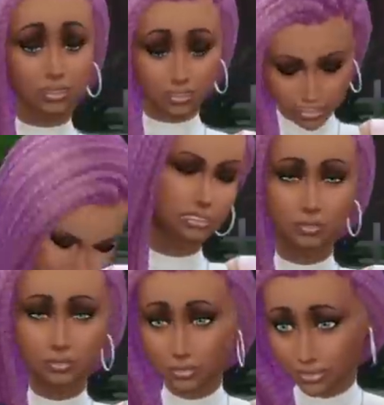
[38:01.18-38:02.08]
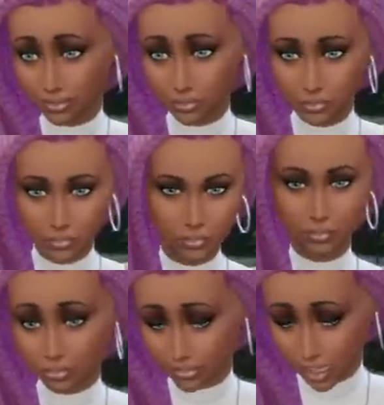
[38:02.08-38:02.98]
anyway, I was on a
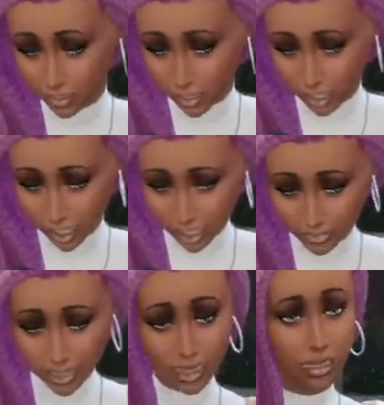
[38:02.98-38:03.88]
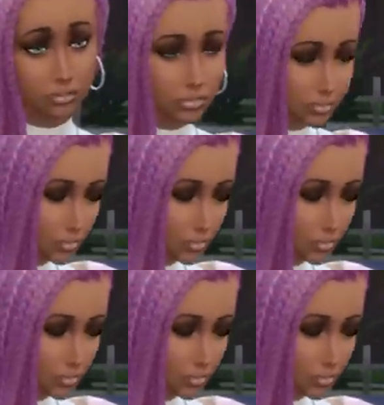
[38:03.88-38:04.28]
plane once.